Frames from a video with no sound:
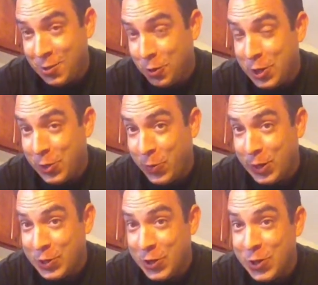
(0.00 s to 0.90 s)
We're
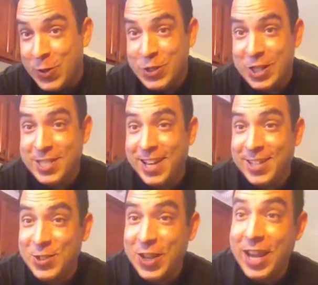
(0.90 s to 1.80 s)
going to turn into a cheese
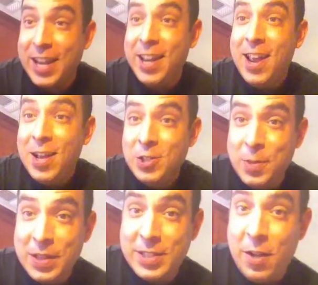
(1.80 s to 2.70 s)
sauce, okay, to
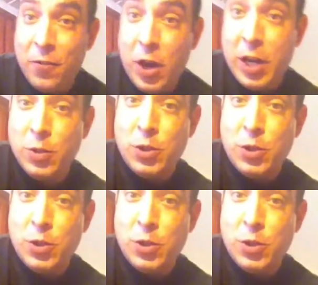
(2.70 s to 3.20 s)
make this Alfredo.